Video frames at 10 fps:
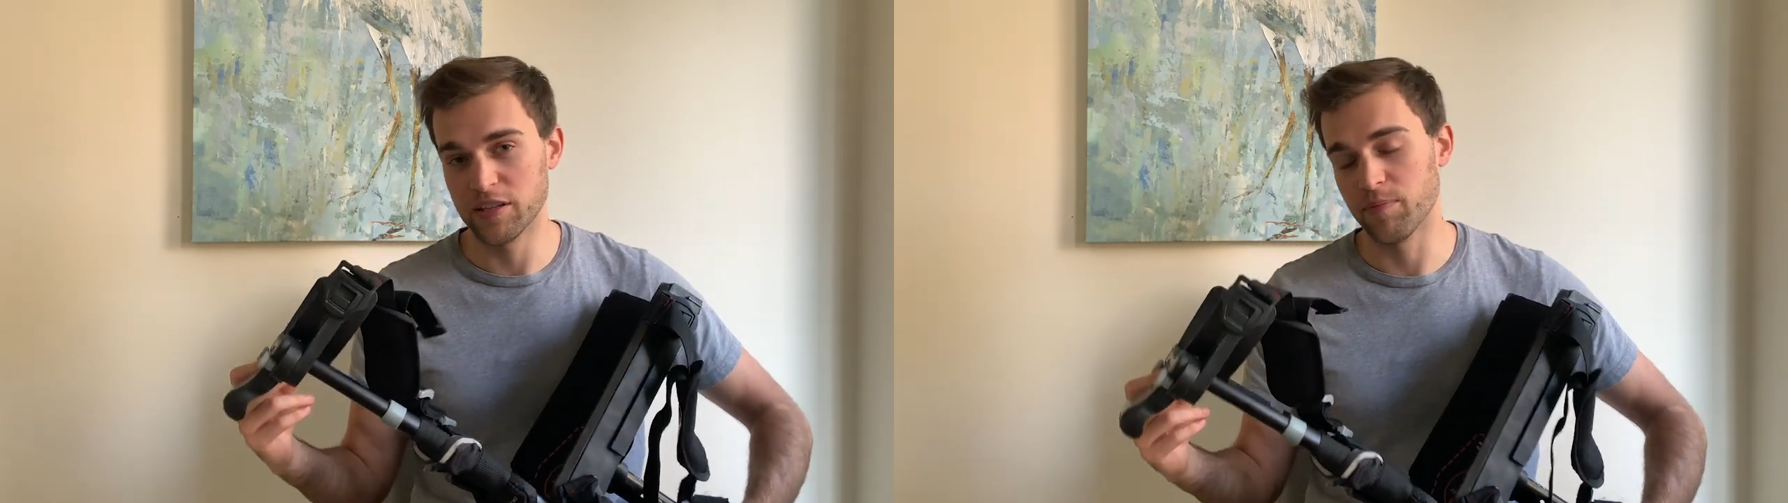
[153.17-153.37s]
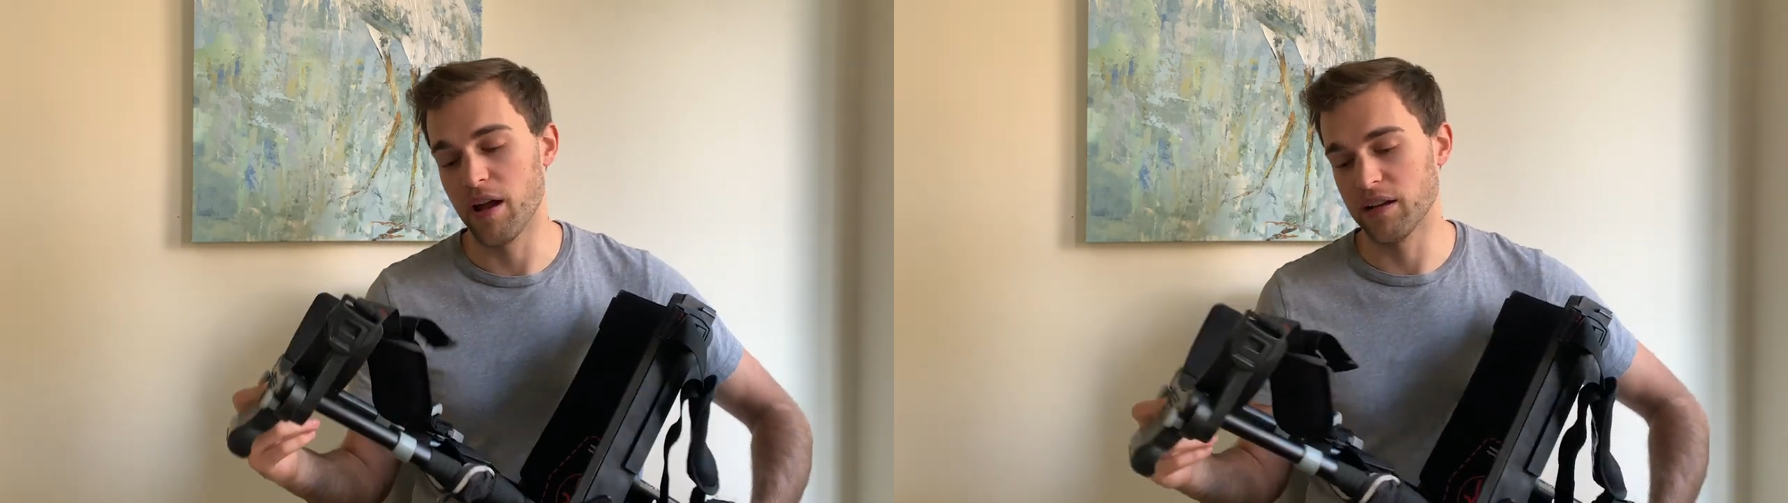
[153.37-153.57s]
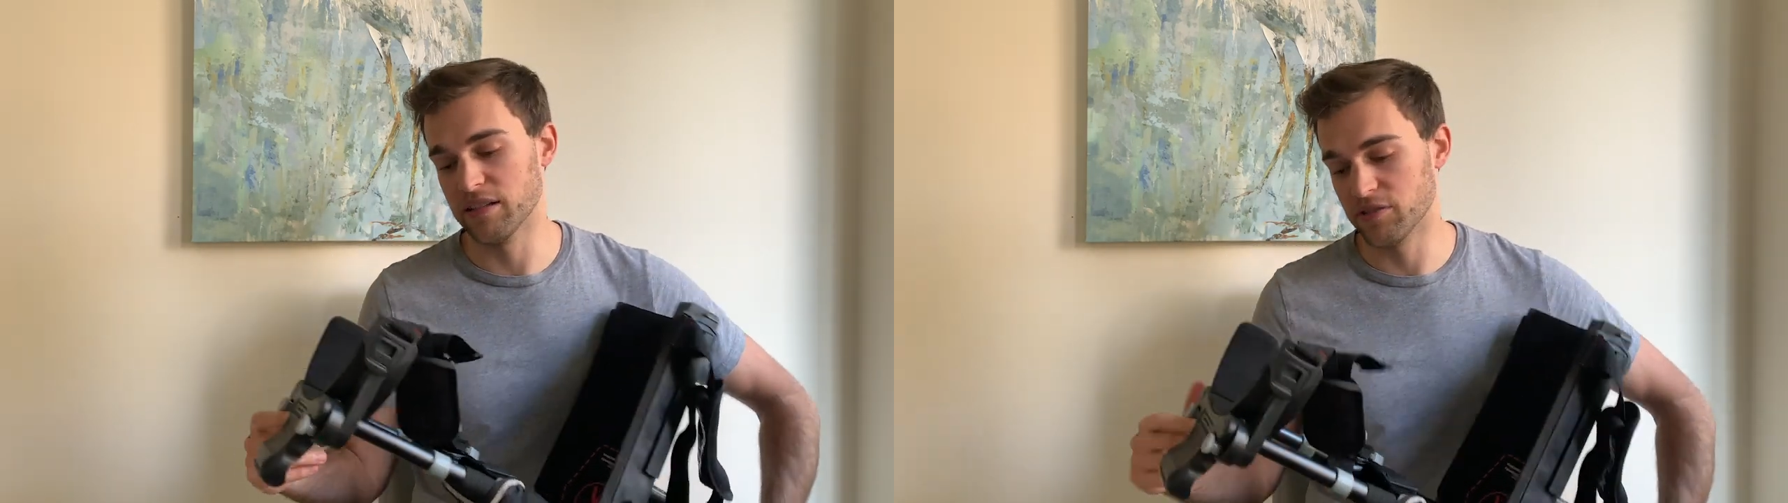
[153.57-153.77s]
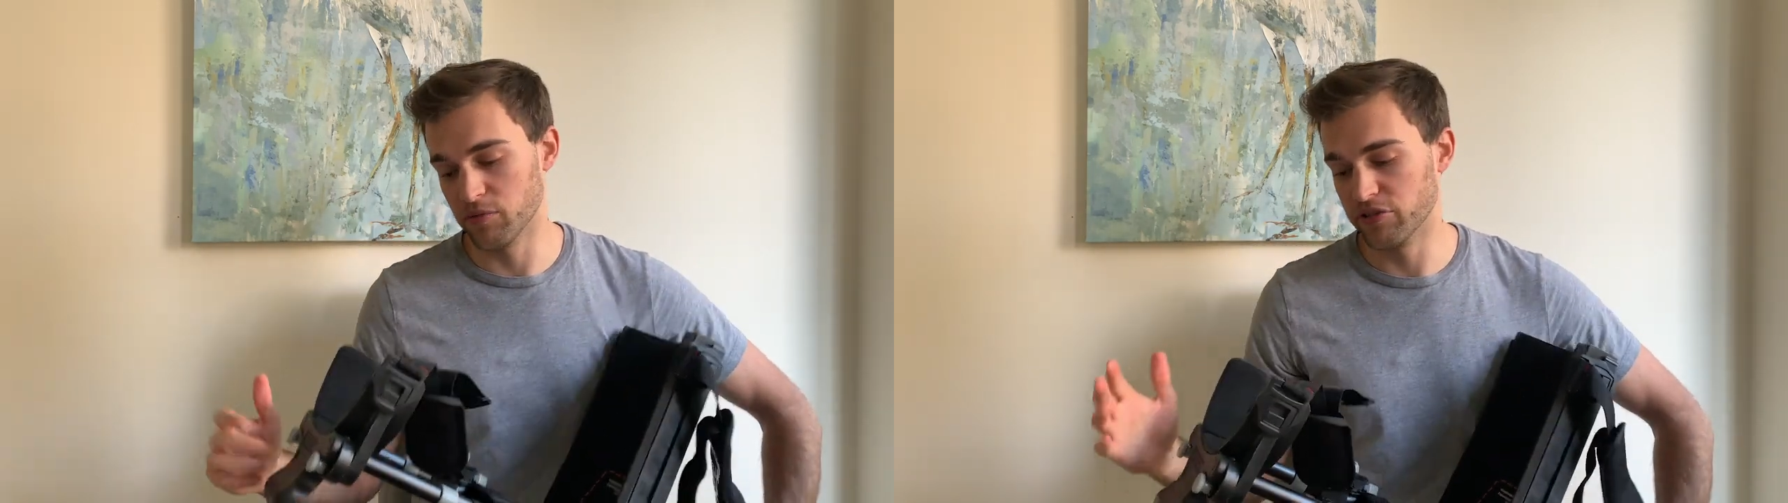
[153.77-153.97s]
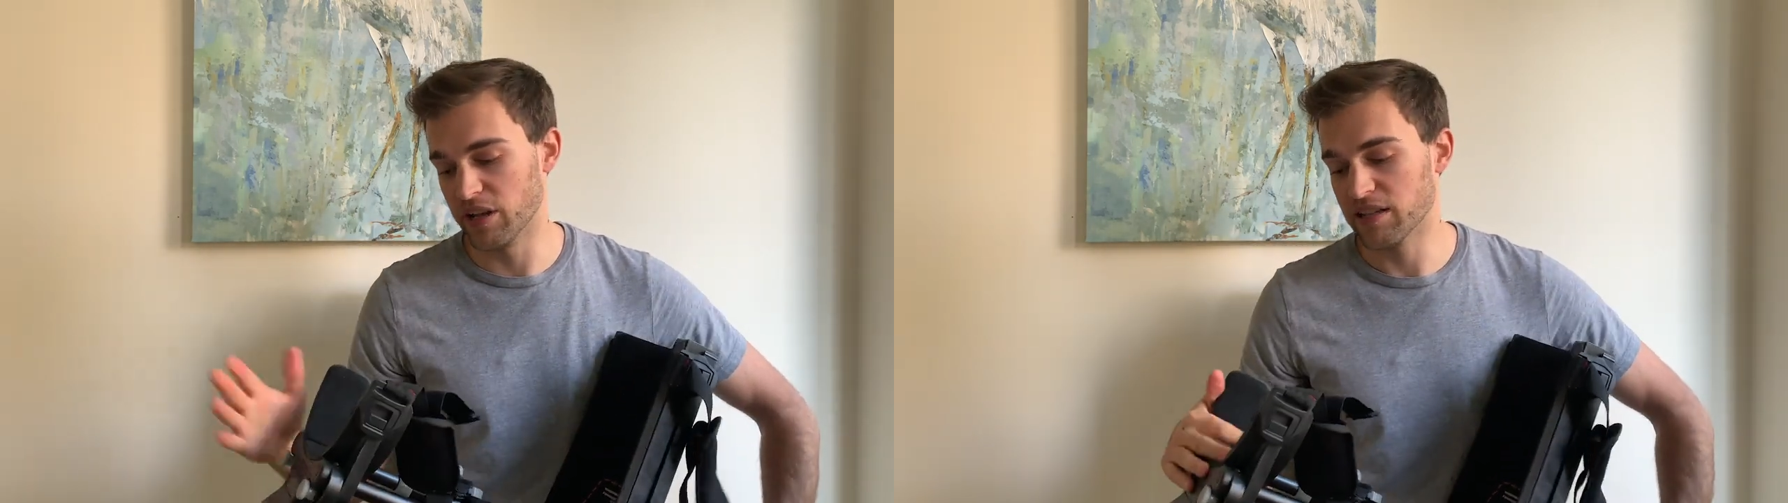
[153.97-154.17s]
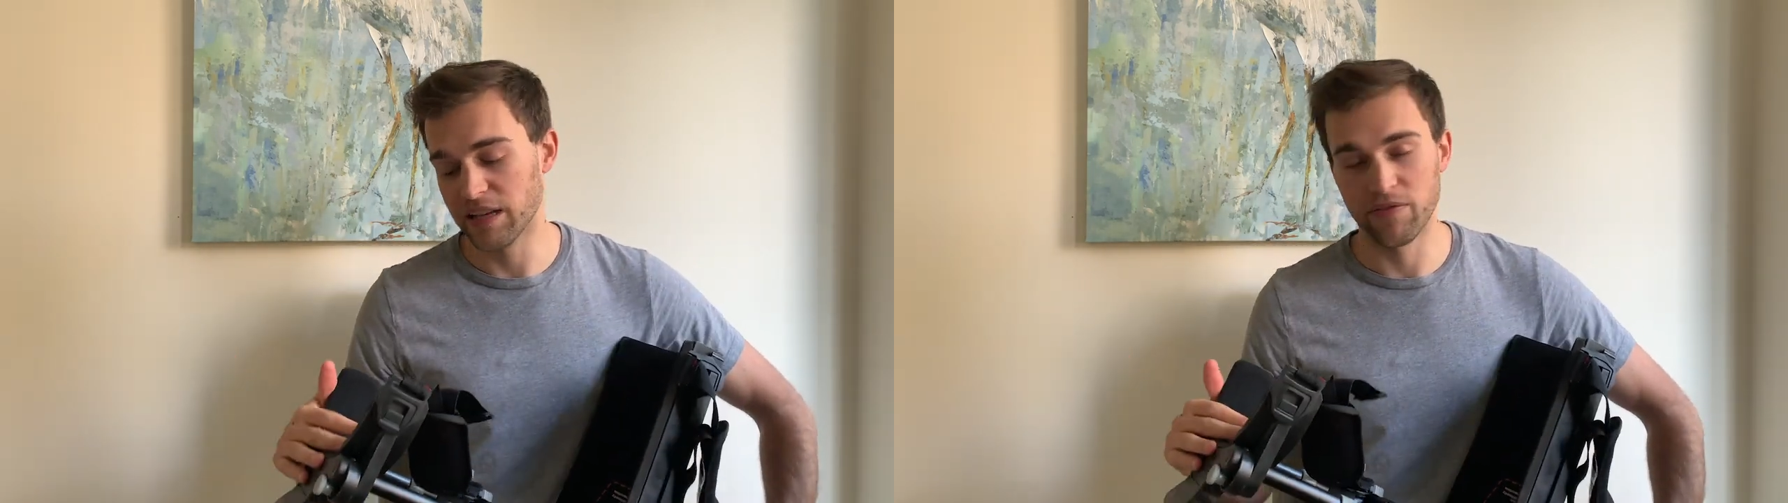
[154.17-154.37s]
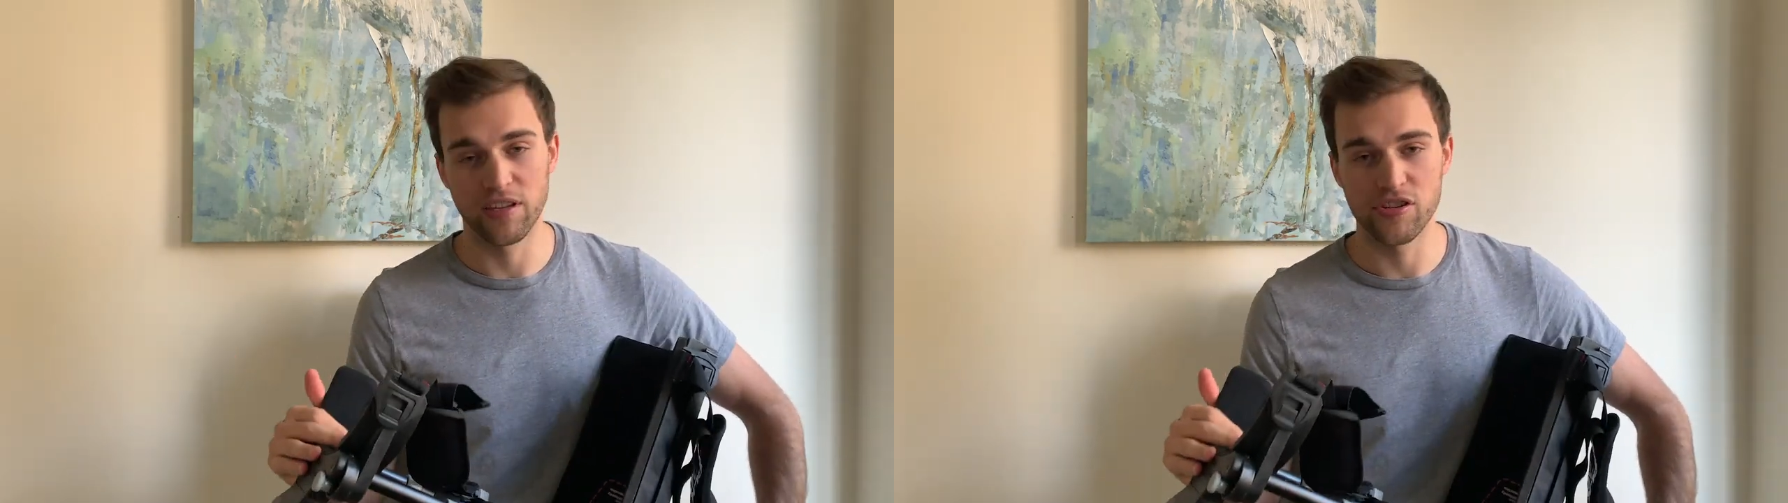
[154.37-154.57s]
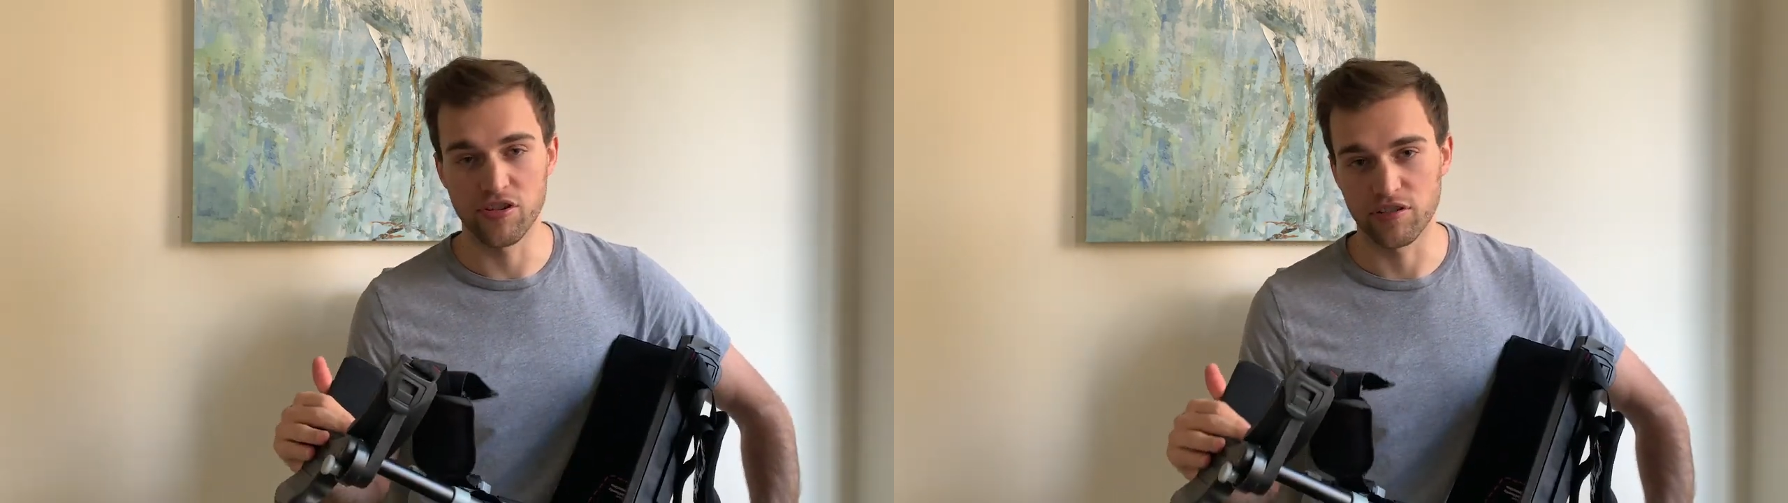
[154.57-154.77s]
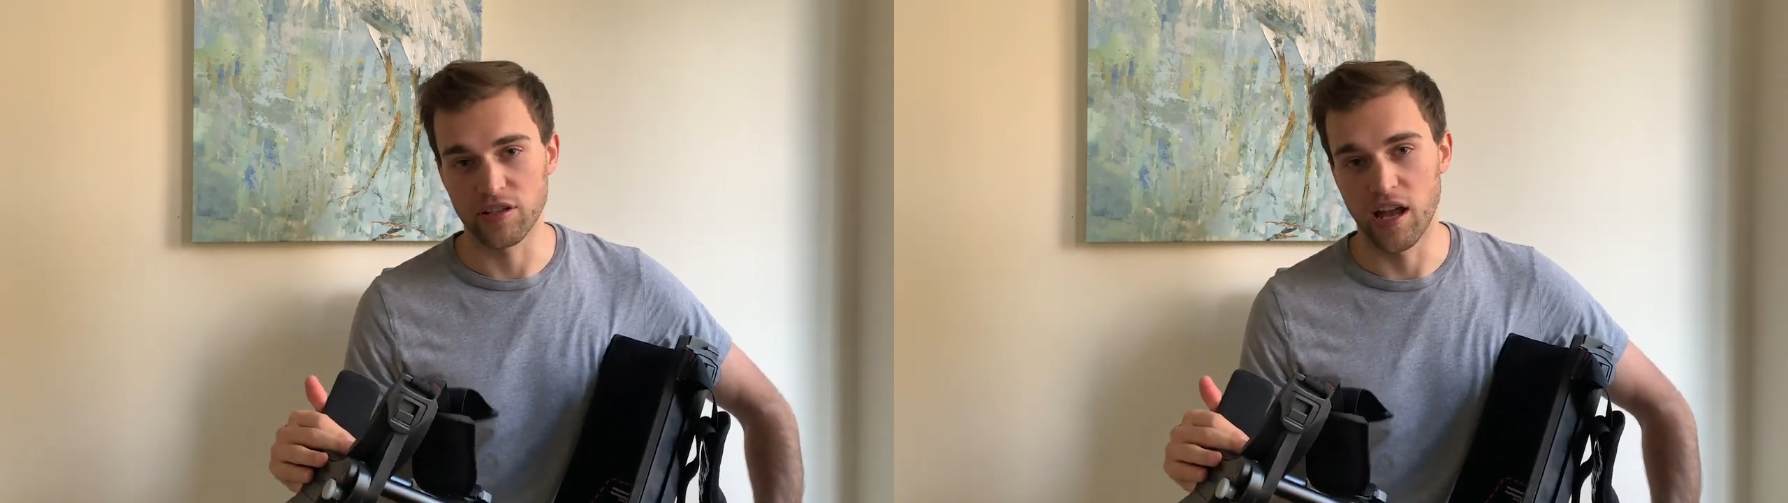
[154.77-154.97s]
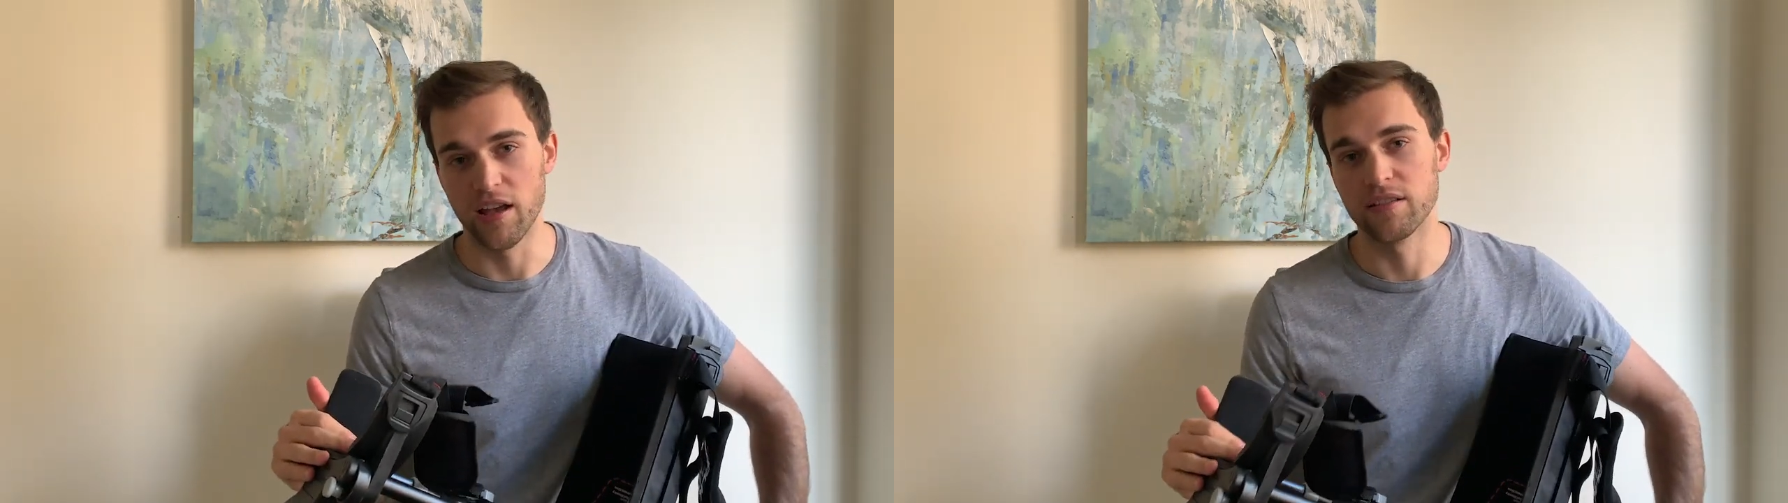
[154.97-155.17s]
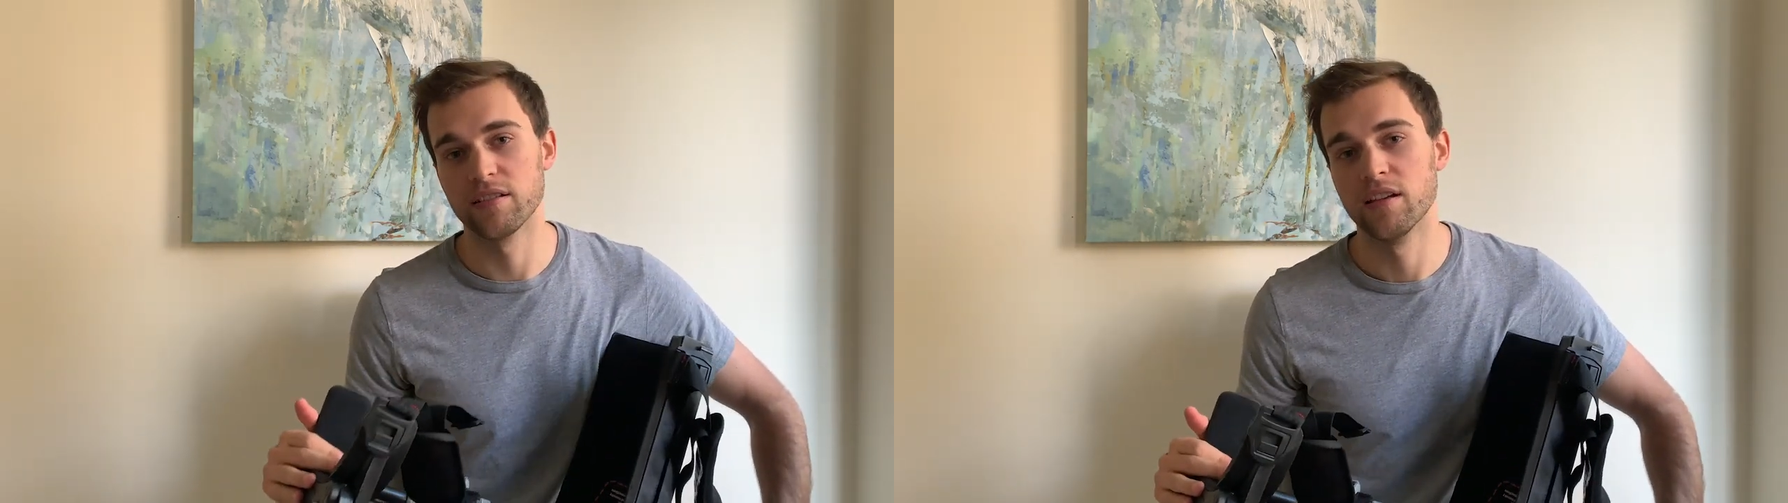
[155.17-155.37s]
this product is to adjust everything to your size.